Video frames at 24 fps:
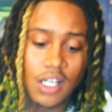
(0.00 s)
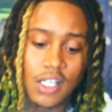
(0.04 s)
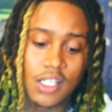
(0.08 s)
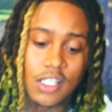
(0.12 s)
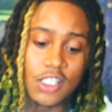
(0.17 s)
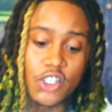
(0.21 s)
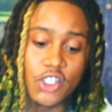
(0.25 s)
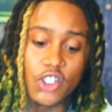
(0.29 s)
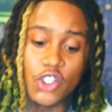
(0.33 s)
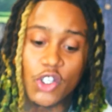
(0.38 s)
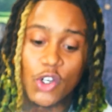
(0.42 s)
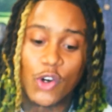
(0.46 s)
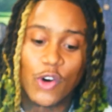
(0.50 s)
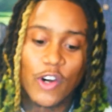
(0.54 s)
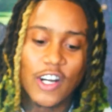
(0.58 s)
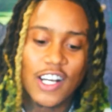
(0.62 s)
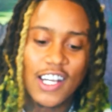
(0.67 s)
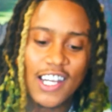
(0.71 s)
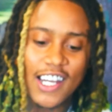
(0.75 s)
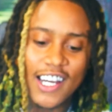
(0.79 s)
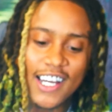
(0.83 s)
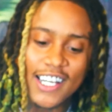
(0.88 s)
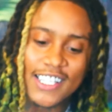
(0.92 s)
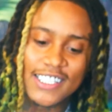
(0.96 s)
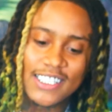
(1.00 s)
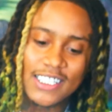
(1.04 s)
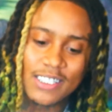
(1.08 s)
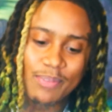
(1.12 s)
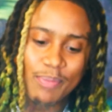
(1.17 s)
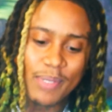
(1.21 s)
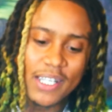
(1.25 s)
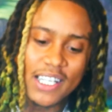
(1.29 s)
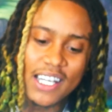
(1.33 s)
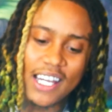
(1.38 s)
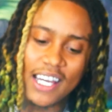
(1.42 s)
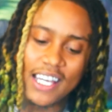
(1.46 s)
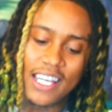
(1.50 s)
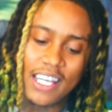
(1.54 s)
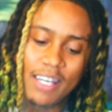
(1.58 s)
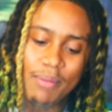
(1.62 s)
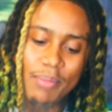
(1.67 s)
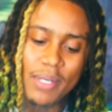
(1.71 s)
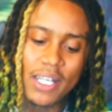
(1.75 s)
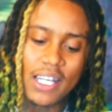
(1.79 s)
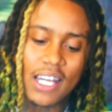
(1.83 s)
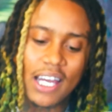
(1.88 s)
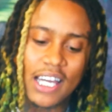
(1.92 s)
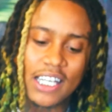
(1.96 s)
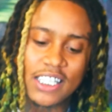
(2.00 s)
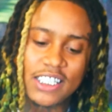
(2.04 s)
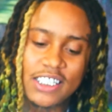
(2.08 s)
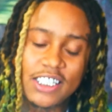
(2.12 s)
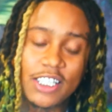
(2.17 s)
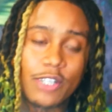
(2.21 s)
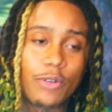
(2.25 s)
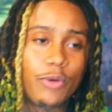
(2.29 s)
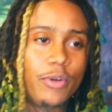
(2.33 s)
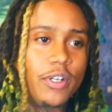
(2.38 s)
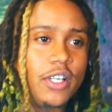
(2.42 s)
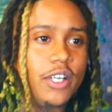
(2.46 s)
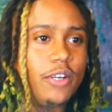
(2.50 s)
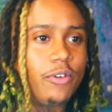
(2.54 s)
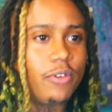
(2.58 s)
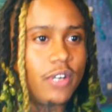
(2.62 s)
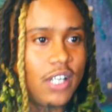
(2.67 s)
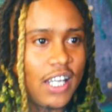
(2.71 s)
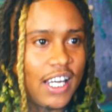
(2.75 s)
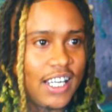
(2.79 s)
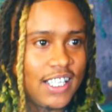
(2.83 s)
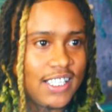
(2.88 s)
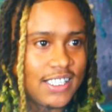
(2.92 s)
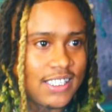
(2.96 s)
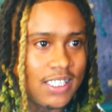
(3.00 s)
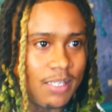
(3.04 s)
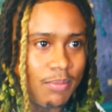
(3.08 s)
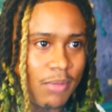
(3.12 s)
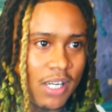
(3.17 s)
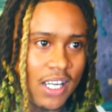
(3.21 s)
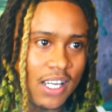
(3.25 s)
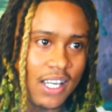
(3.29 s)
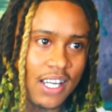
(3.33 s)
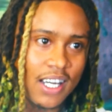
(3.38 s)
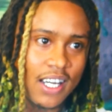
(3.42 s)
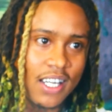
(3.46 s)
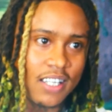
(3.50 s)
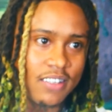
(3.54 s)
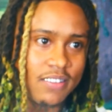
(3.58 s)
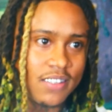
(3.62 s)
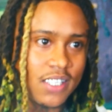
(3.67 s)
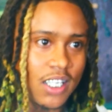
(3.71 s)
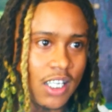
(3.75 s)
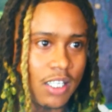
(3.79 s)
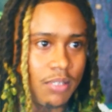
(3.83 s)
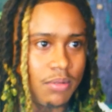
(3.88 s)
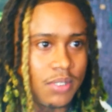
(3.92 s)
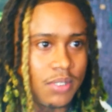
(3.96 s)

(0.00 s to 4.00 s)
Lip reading: The storylines it be like shit really related to my life type